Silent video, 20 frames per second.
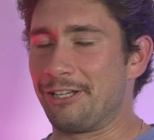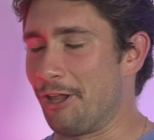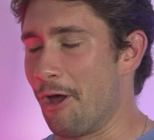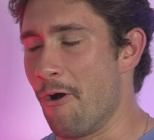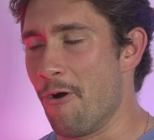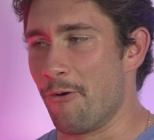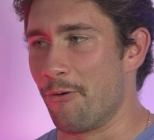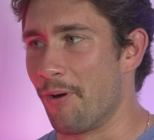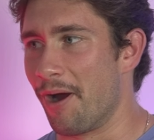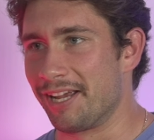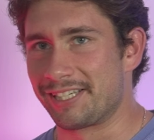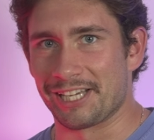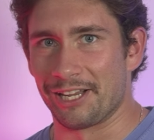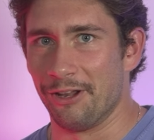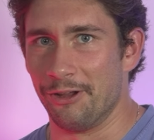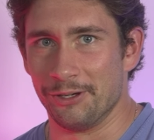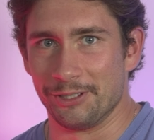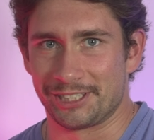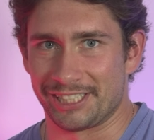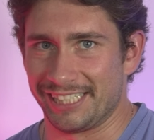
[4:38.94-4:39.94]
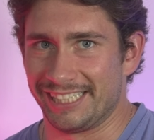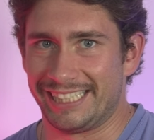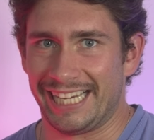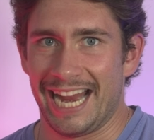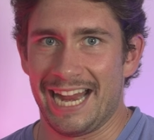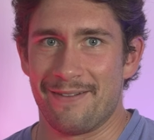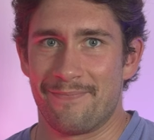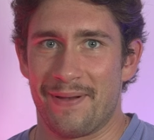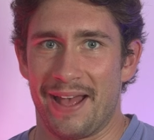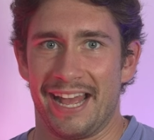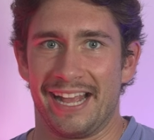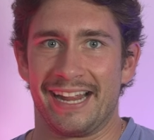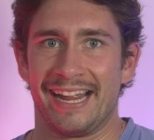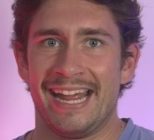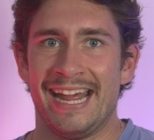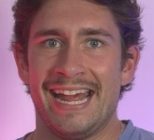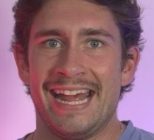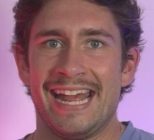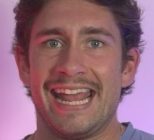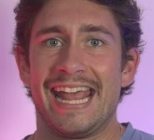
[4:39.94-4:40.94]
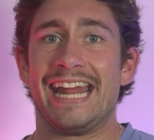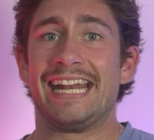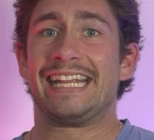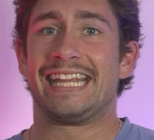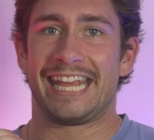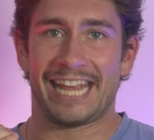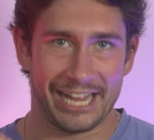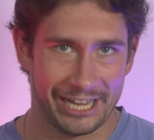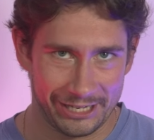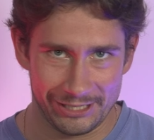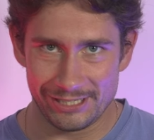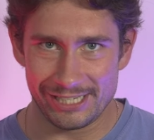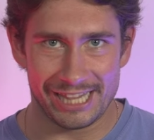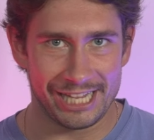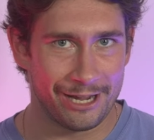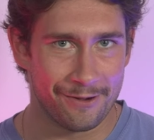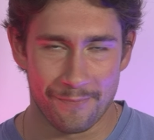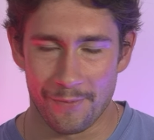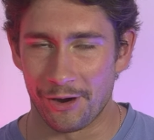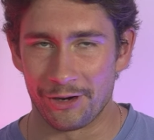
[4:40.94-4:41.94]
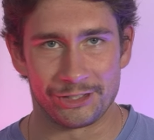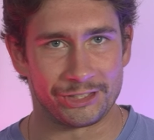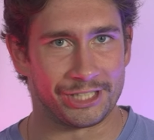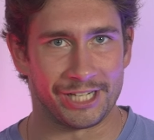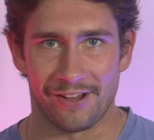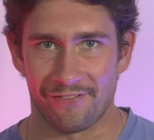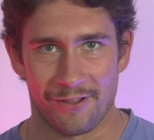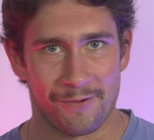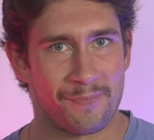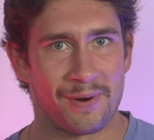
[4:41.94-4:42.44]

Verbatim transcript: low resolution JPEG. It kills the immersion of the